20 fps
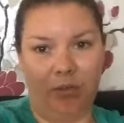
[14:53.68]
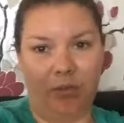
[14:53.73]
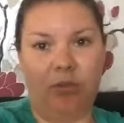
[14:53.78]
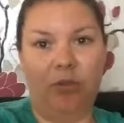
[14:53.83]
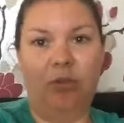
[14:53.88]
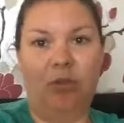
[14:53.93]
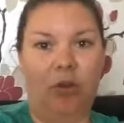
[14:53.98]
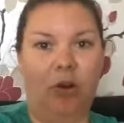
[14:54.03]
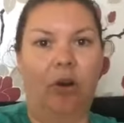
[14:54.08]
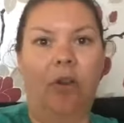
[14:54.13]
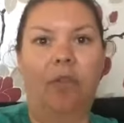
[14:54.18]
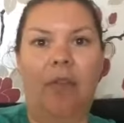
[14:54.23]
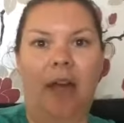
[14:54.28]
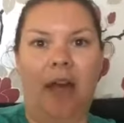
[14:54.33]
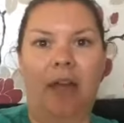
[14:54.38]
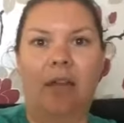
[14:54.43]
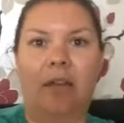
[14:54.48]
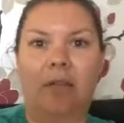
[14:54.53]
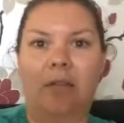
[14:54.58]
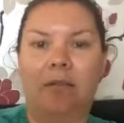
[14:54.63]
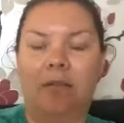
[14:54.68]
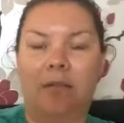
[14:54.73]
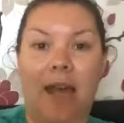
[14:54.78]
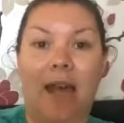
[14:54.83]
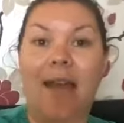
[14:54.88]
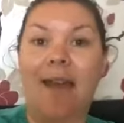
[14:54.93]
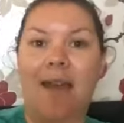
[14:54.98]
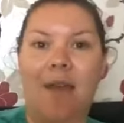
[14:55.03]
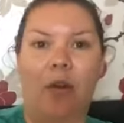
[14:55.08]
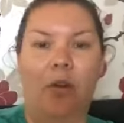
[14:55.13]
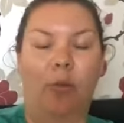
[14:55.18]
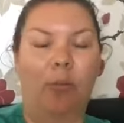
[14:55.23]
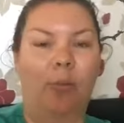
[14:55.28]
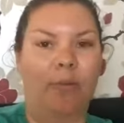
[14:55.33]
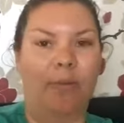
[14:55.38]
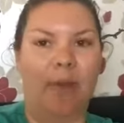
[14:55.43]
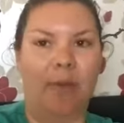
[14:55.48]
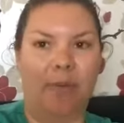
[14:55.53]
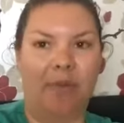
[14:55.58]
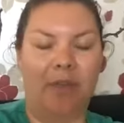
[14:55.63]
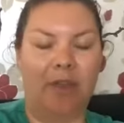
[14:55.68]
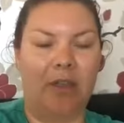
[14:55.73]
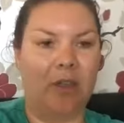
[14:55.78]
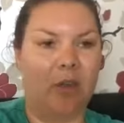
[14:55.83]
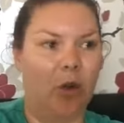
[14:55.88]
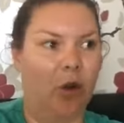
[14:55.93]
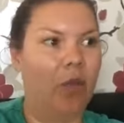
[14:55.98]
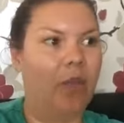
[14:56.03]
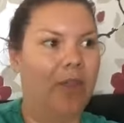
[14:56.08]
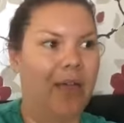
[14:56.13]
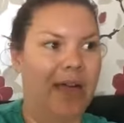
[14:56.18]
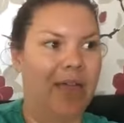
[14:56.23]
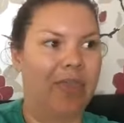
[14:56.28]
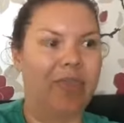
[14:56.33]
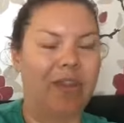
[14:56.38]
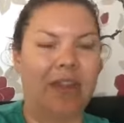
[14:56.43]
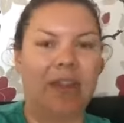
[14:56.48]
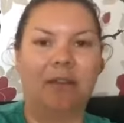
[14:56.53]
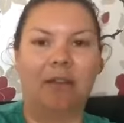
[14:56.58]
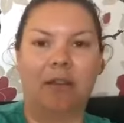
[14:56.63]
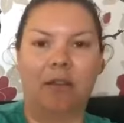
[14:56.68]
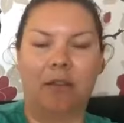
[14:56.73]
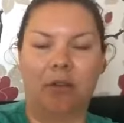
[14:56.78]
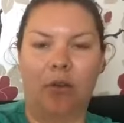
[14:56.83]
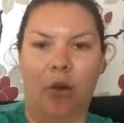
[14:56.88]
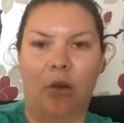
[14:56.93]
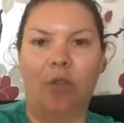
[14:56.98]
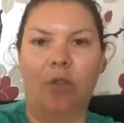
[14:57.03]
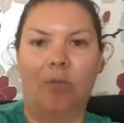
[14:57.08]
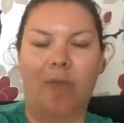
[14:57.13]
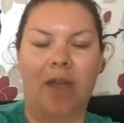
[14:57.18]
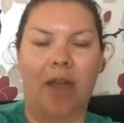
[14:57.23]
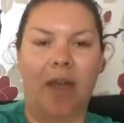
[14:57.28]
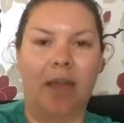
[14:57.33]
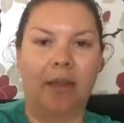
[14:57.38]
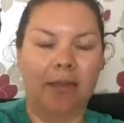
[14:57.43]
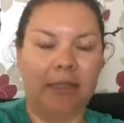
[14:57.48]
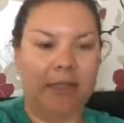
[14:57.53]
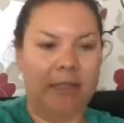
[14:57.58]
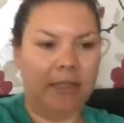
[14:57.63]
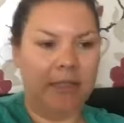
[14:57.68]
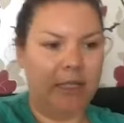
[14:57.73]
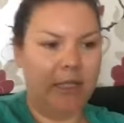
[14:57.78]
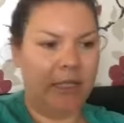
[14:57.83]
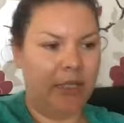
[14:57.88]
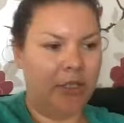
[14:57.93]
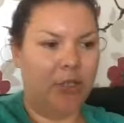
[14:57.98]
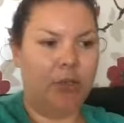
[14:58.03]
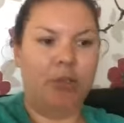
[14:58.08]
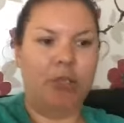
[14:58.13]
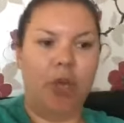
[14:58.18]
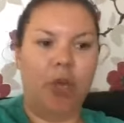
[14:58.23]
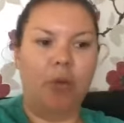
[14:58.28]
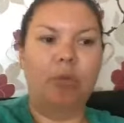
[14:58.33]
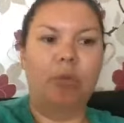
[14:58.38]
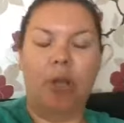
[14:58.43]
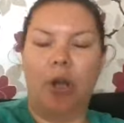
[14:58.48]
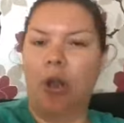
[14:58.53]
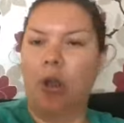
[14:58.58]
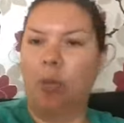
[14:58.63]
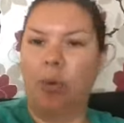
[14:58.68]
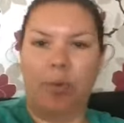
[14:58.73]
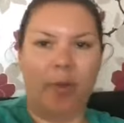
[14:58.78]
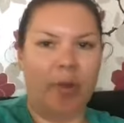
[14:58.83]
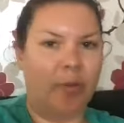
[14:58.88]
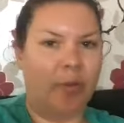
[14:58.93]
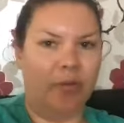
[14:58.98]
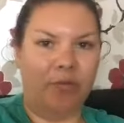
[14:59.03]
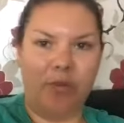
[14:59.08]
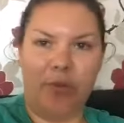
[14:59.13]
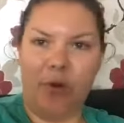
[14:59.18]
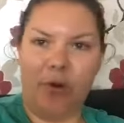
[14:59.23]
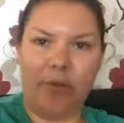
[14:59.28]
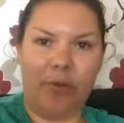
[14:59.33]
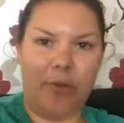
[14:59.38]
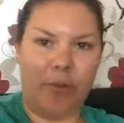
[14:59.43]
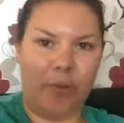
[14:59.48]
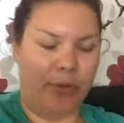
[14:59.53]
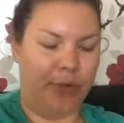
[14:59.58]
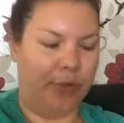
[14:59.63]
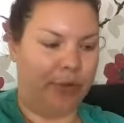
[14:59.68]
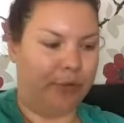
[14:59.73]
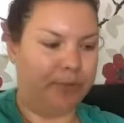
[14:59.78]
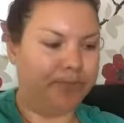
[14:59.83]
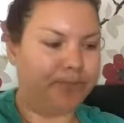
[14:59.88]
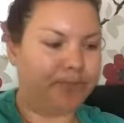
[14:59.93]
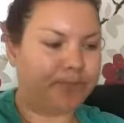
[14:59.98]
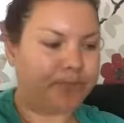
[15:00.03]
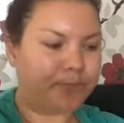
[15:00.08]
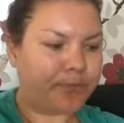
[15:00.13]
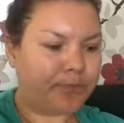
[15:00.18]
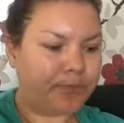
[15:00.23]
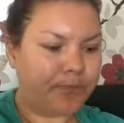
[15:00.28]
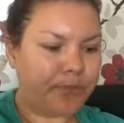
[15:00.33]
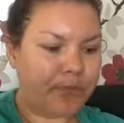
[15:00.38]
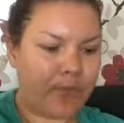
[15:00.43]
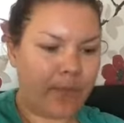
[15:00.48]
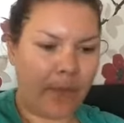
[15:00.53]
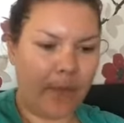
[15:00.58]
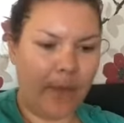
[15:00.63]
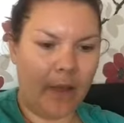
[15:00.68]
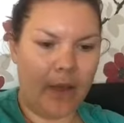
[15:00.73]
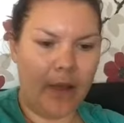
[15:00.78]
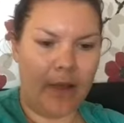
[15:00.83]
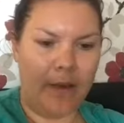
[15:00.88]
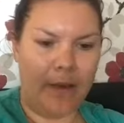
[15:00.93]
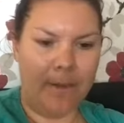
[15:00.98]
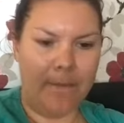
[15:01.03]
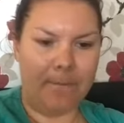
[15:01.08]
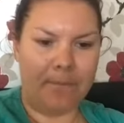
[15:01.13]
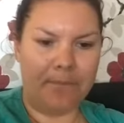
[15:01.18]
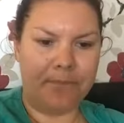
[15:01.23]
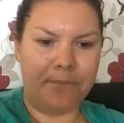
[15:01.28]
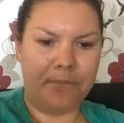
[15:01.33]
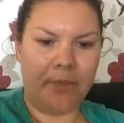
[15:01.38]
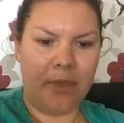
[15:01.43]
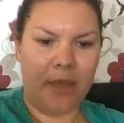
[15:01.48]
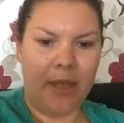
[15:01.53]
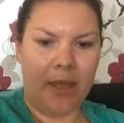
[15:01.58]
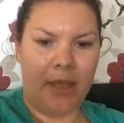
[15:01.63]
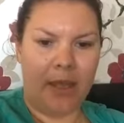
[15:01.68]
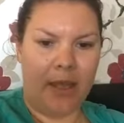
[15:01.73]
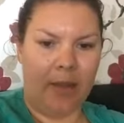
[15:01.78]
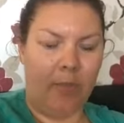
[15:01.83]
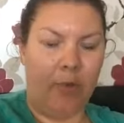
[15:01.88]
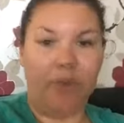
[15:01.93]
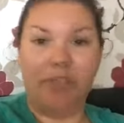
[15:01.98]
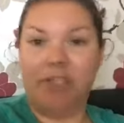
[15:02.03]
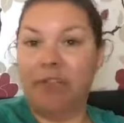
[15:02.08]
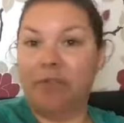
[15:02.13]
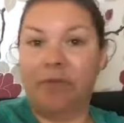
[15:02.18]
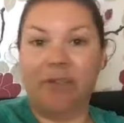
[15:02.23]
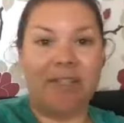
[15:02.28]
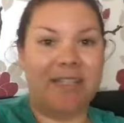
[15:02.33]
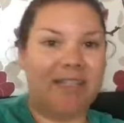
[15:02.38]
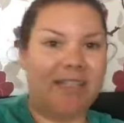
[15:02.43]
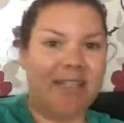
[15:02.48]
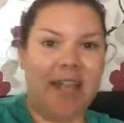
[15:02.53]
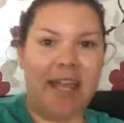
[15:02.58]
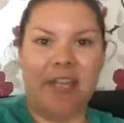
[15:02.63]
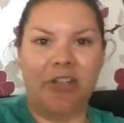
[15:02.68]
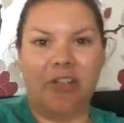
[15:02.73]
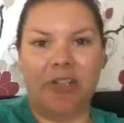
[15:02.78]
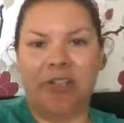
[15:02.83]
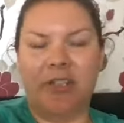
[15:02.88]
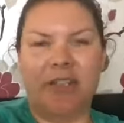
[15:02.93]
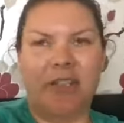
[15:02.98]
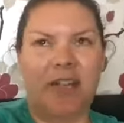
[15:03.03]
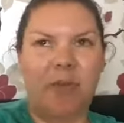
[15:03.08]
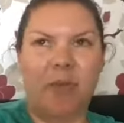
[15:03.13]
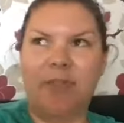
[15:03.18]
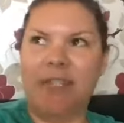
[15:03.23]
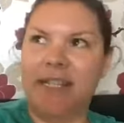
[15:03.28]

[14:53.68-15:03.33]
got that help, and maybe they got that thing that got them there. You don't know what people have gone through, and what different stages. It's like, what's that